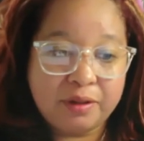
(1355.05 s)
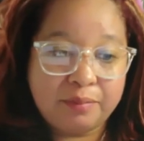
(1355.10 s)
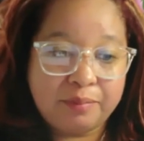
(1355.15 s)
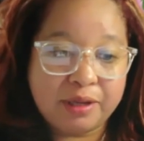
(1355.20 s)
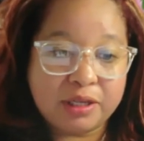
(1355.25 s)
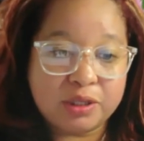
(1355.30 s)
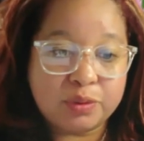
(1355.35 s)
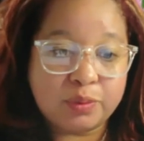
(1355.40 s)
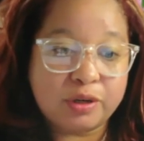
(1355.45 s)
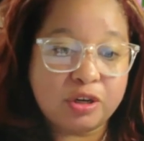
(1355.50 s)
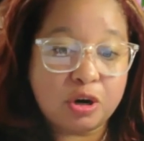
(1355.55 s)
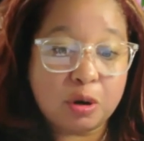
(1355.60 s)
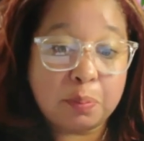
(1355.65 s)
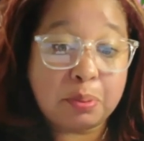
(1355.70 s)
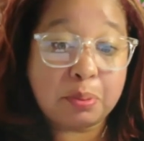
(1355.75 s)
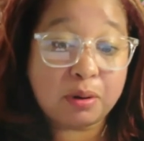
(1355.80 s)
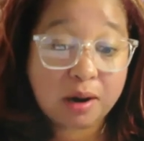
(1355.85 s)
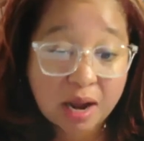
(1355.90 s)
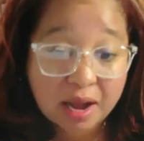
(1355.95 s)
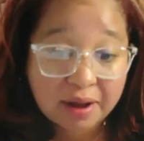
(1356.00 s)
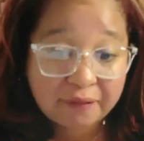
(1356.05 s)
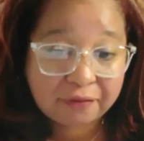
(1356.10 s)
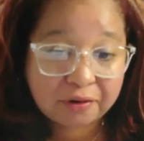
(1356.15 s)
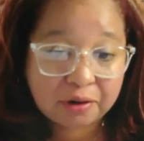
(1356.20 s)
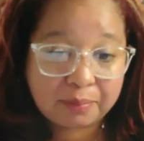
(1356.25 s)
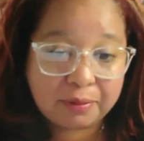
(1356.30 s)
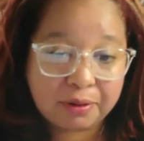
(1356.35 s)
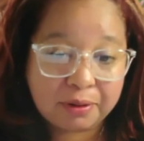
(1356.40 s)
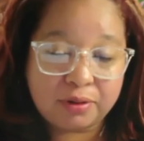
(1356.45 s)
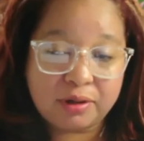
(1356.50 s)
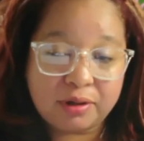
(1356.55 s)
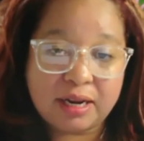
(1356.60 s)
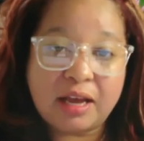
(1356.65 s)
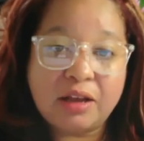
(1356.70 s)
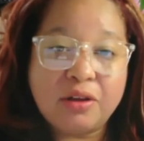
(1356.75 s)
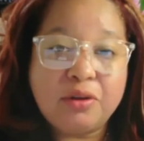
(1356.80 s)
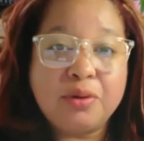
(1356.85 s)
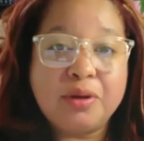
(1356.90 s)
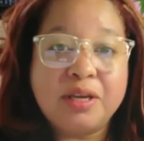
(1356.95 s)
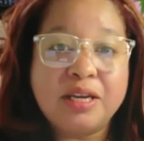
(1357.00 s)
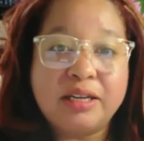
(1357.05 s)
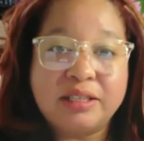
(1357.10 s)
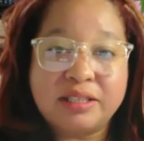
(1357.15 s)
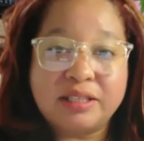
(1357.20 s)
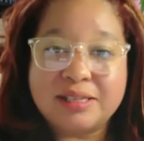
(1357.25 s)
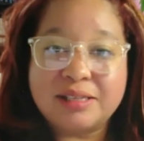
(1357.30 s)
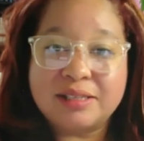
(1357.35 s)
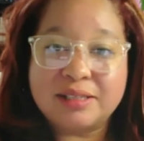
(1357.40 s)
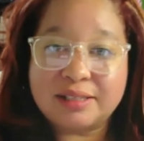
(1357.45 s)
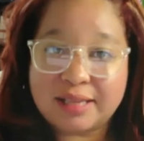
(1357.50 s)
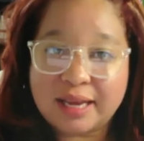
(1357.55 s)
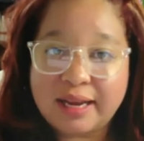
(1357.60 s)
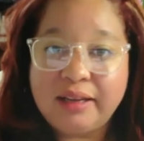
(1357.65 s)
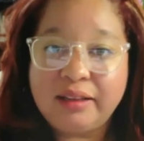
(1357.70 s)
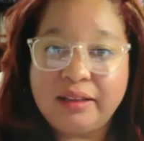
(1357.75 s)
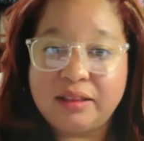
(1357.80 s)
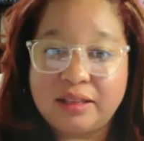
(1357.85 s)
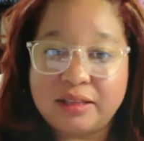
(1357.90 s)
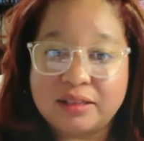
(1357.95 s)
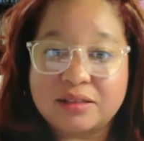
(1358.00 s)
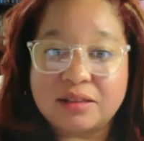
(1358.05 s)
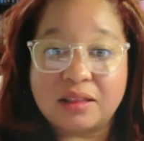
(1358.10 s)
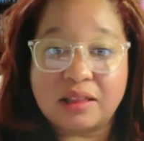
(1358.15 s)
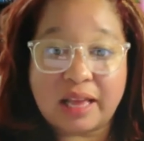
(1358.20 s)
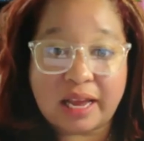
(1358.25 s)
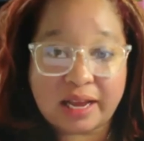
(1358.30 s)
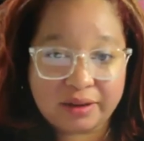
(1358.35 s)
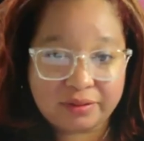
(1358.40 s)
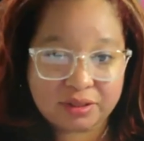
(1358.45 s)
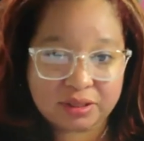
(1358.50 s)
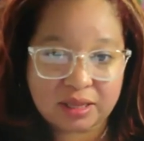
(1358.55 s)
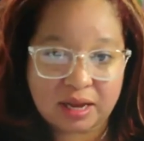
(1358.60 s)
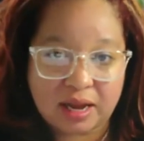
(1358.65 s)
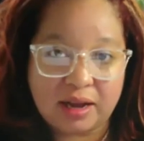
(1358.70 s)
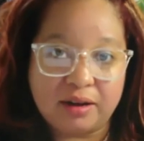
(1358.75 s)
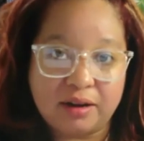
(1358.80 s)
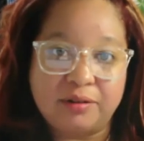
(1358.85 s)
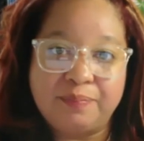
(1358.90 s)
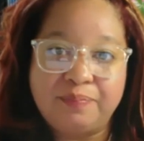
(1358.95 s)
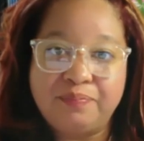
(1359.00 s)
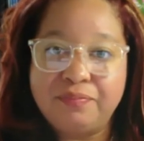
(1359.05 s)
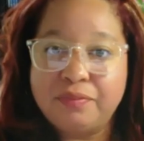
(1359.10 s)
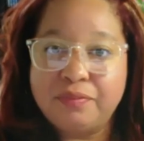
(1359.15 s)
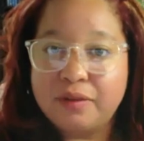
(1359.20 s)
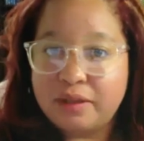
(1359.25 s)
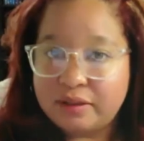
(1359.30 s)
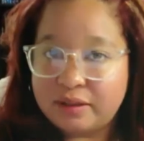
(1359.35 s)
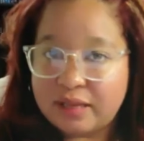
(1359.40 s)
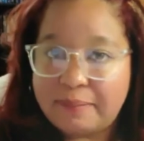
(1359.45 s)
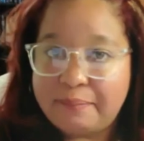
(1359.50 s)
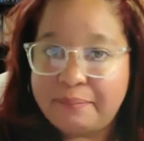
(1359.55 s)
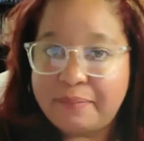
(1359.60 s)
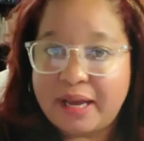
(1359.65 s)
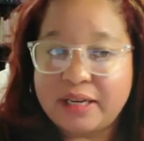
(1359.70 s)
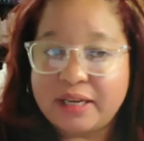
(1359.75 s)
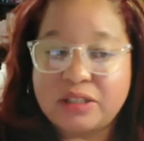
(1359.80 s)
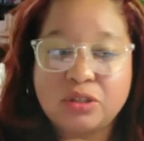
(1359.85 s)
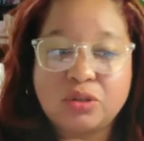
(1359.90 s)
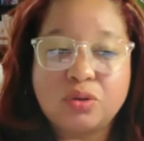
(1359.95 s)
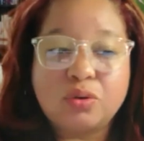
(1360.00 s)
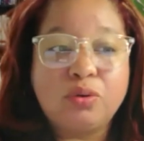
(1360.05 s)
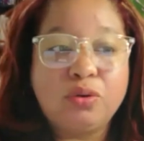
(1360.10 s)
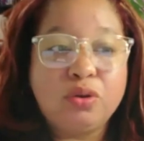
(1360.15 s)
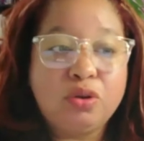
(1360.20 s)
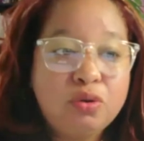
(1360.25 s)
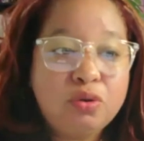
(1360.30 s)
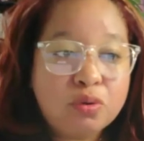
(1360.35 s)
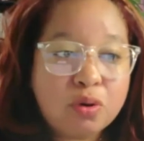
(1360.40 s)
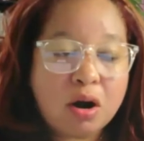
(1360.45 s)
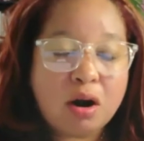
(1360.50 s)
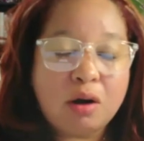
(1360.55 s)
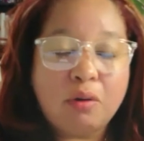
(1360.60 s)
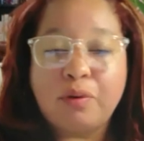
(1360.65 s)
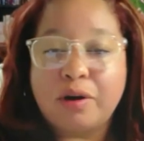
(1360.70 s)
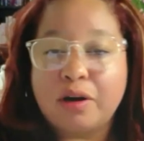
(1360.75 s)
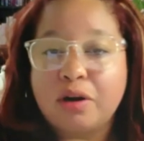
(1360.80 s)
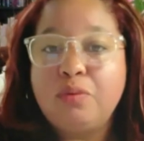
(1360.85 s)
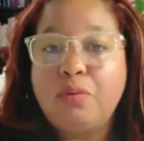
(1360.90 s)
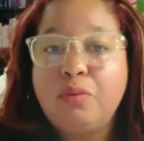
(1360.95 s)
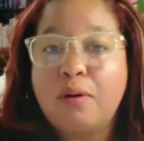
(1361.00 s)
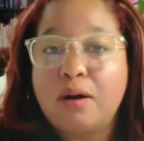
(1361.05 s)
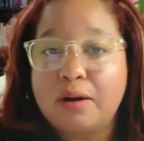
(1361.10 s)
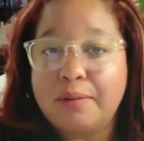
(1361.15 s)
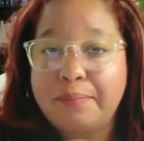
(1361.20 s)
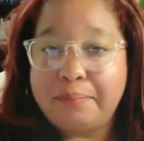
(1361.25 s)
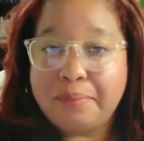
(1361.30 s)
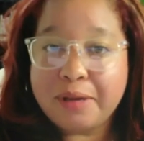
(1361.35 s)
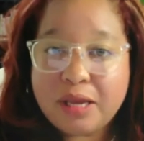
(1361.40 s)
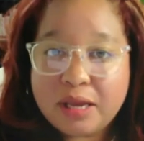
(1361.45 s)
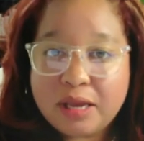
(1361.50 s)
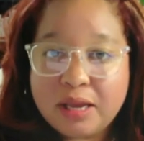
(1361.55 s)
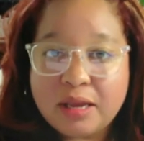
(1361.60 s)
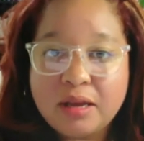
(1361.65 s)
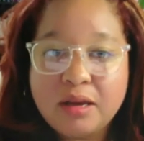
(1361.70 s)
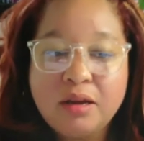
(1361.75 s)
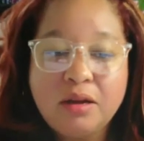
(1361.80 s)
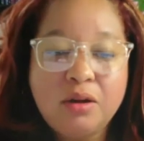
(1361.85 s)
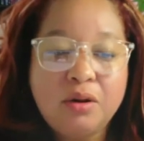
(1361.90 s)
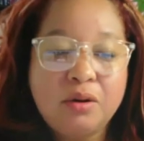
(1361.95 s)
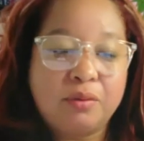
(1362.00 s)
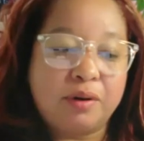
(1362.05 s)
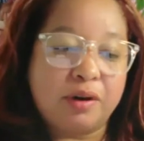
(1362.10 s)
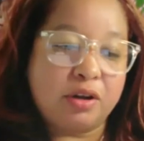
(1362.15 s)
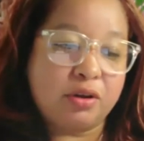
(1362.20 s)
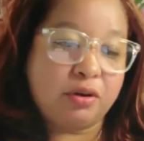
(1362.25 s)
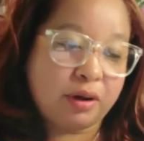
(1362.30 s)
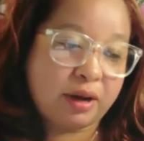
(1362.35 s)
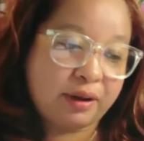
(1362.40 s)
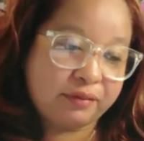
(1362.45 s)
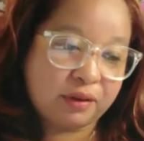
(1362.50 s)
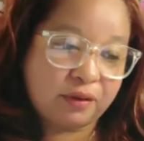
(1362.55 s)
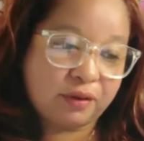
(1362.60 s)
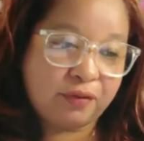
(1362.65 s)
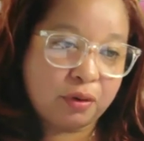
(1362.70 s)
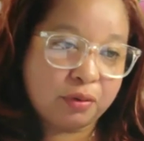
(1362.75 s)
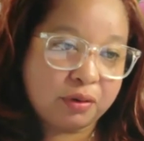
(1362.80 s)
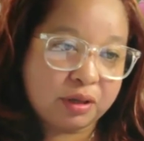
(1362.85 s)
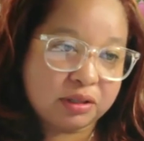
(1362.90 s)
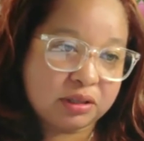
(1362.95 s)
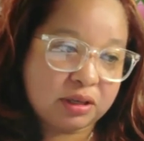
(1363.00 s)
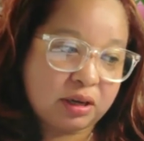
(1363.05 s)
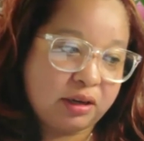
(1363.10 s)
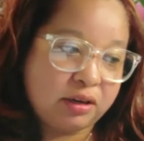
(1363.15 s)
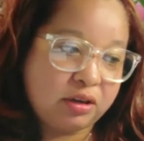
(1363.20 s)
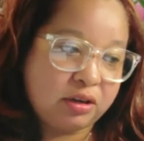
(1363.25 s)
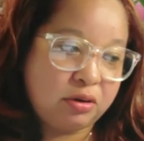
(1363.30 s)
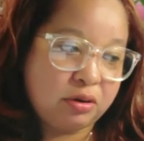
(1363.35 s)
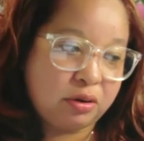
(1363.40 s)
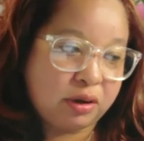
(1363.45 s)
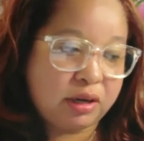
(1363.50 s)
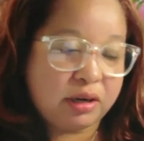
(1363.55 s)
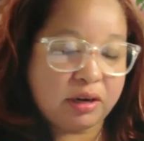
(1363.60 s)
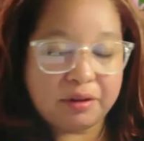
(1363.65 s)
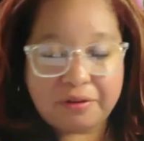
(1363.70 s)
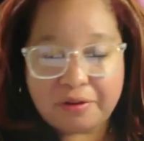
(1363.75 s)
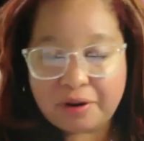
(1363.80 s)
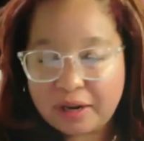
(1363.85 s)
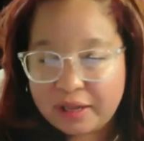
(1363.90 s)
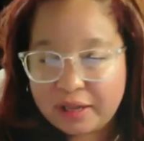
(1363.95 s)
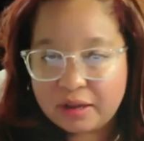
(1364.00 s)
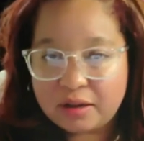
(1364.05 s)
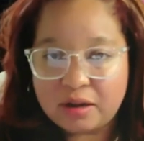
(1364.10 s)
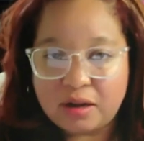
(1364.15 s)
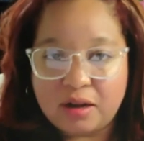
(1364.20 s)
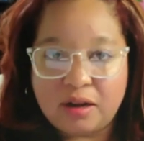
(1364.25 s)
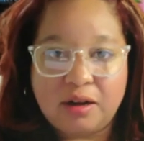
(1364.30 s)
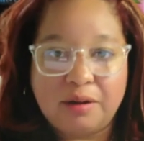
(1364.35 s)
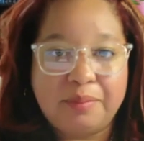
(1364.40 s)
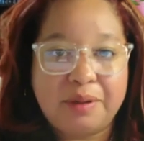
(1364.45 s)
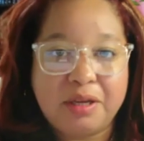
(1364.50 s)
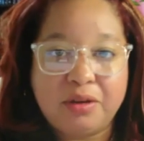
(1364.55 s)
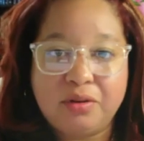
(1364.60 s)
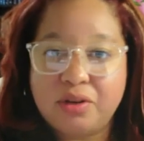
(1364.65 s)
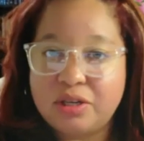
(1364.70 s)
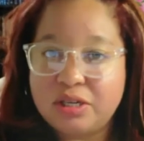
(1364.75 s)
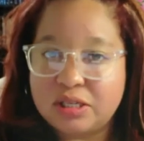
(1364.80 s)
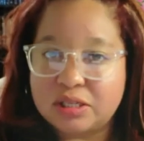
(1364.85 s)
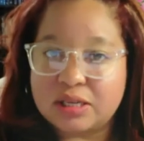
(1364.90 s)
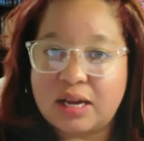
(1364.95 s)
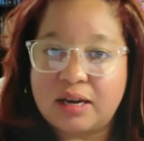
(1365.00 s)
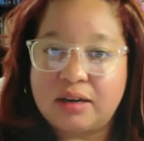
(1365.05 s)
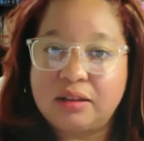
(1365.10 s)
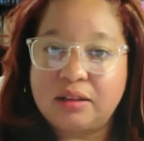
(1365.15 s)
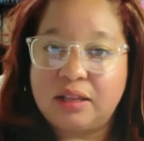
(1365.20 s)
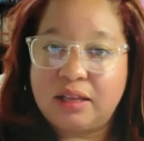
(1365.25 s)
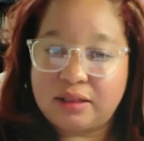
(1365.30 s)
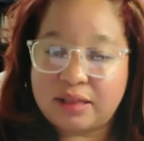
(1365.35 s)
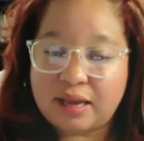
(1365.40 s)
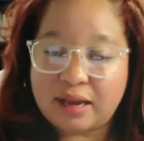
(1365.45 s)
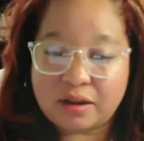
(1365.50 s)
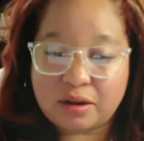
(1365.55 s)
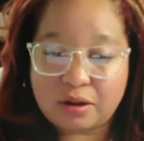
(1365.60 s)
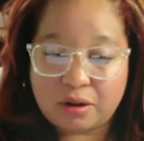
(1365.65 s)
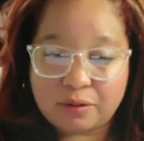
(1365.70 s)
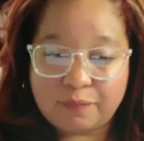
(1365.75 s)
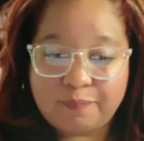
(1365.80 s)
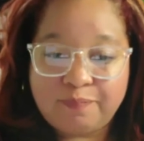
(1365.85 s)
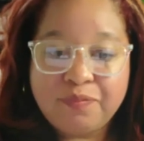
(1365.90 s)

Because when you're profitable, now you can sustain this lifestyle that mm-hmm. matches who you are, where you want to be, where you don't have to focus on, you know, another income and you can just kind of let that go.